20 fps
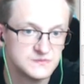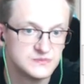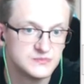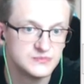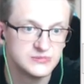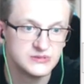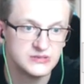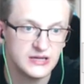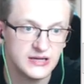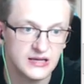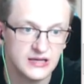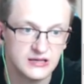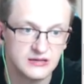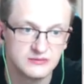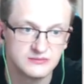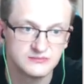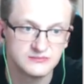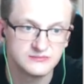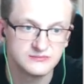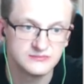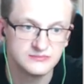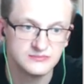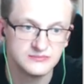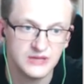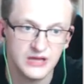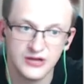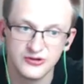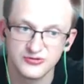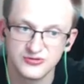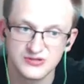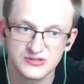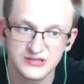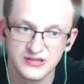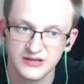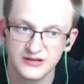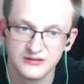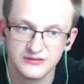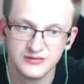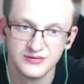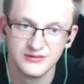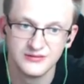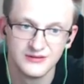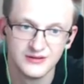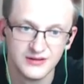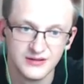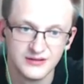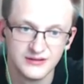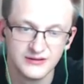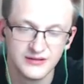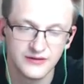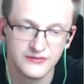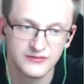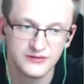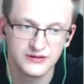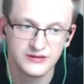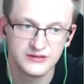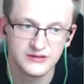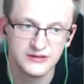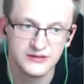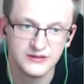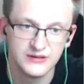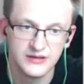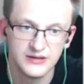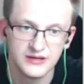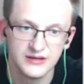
like, interesting, definitely.